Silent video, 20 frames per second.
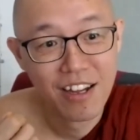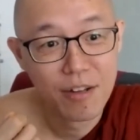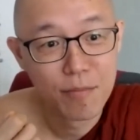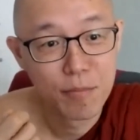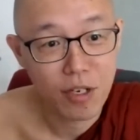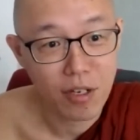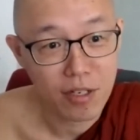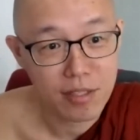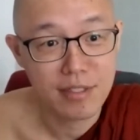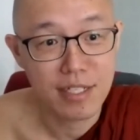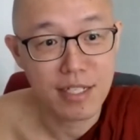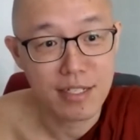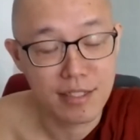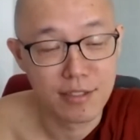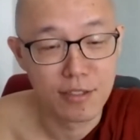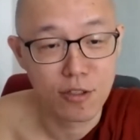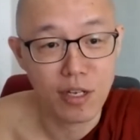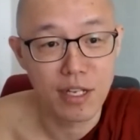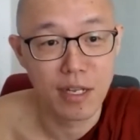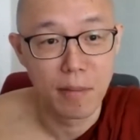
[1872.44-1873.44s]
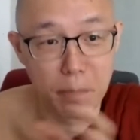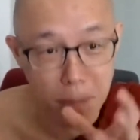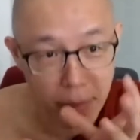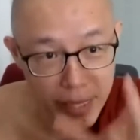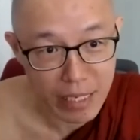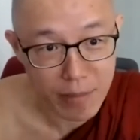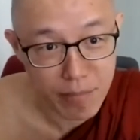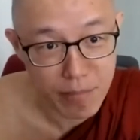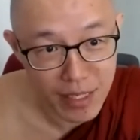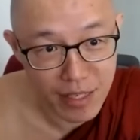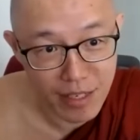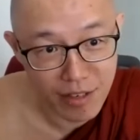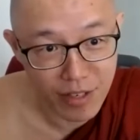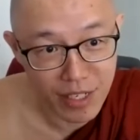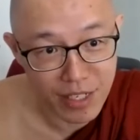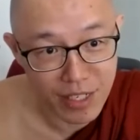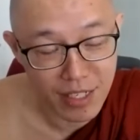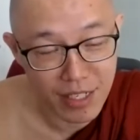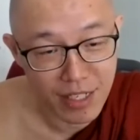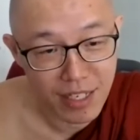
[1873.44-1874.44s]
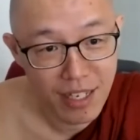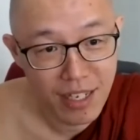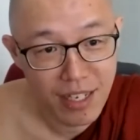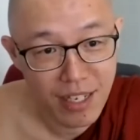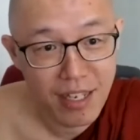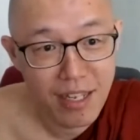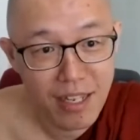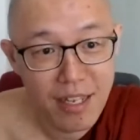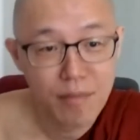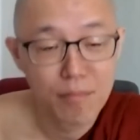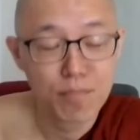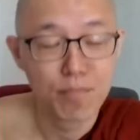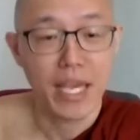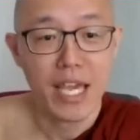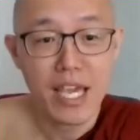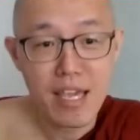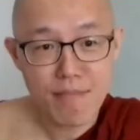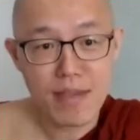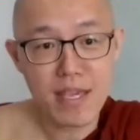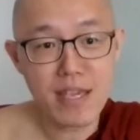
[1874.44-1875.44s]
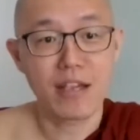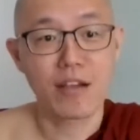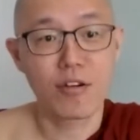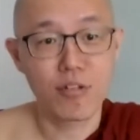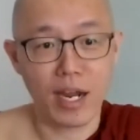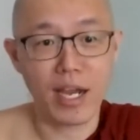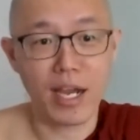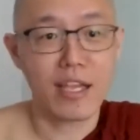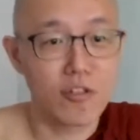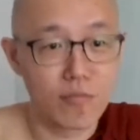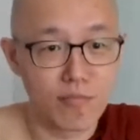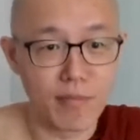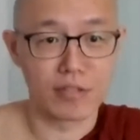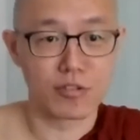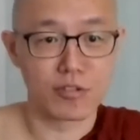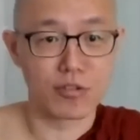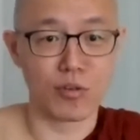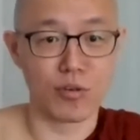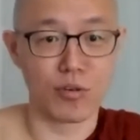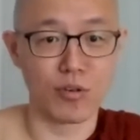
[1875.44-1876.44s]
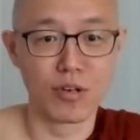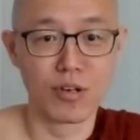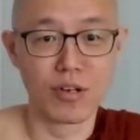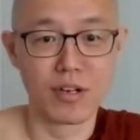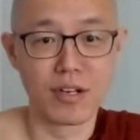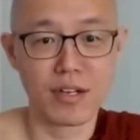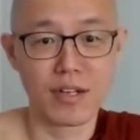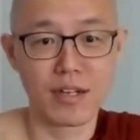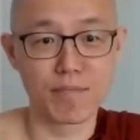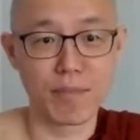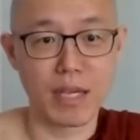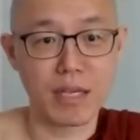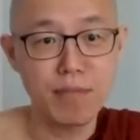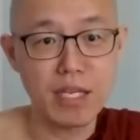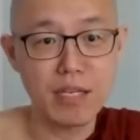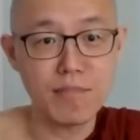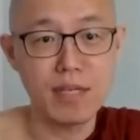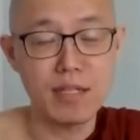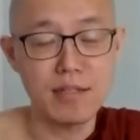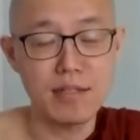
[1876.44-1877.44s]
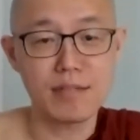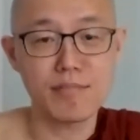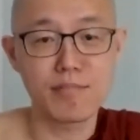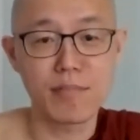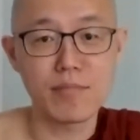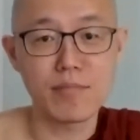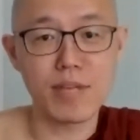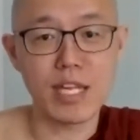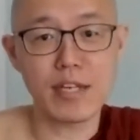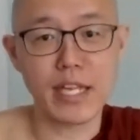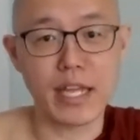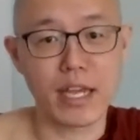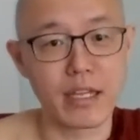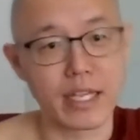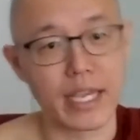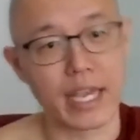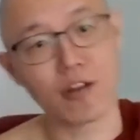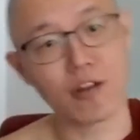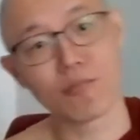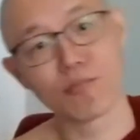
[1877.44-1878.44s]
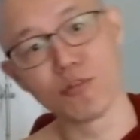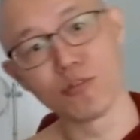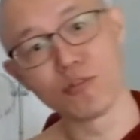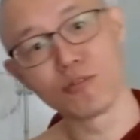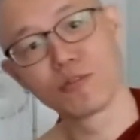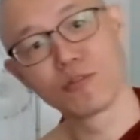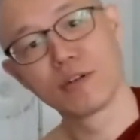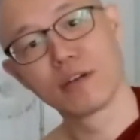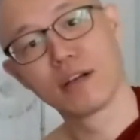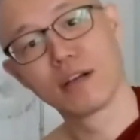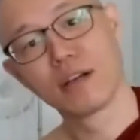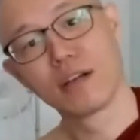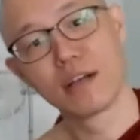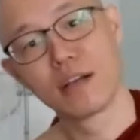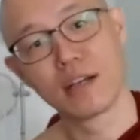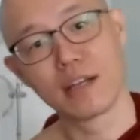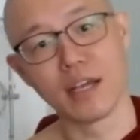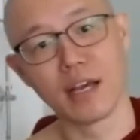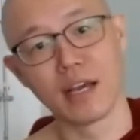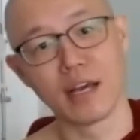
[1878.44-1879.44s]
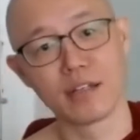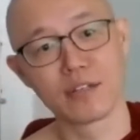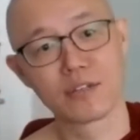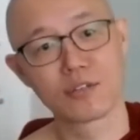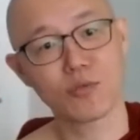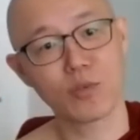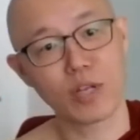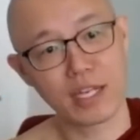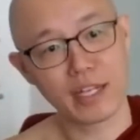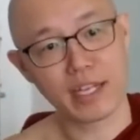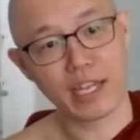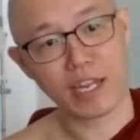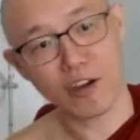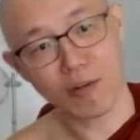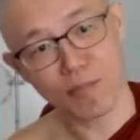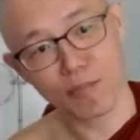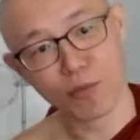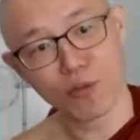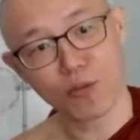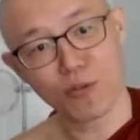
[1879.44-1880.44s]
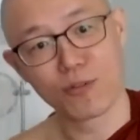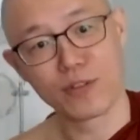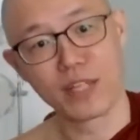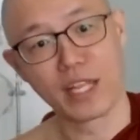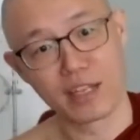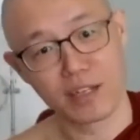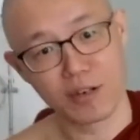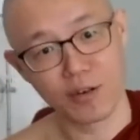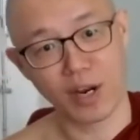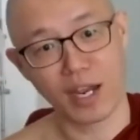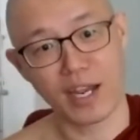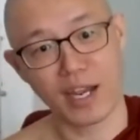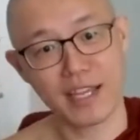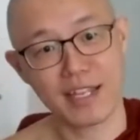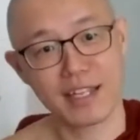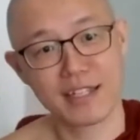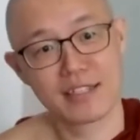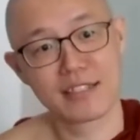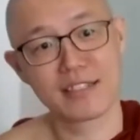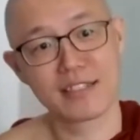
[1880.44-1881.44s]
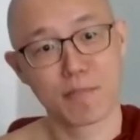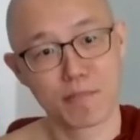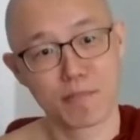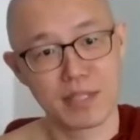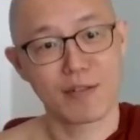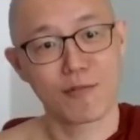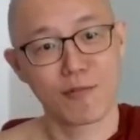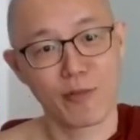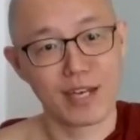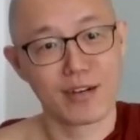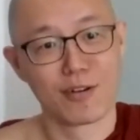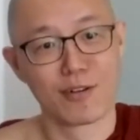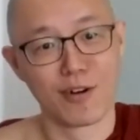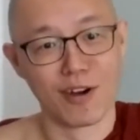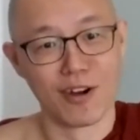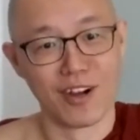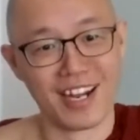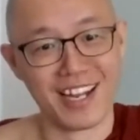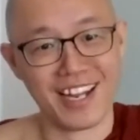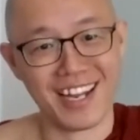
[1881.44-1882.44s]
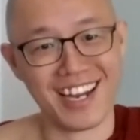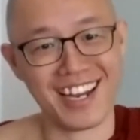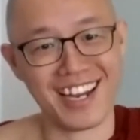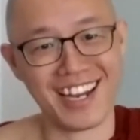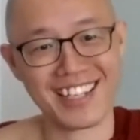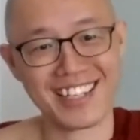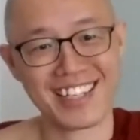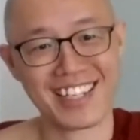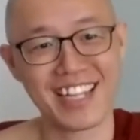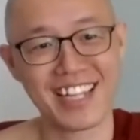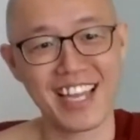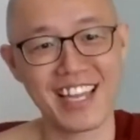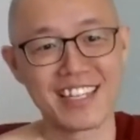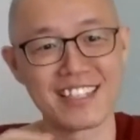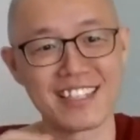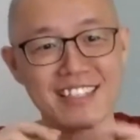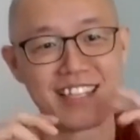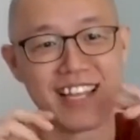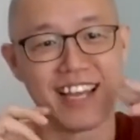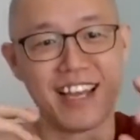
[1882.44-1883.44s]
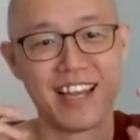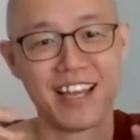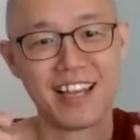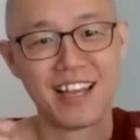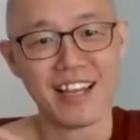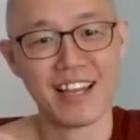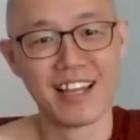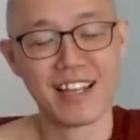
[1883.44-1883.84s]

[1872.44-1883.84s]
Because this is not a baby already. Baby cry, you must go. Baby meaning that it cannot move. Yeah. So when they cannot move, they cry, something went wrong. That is the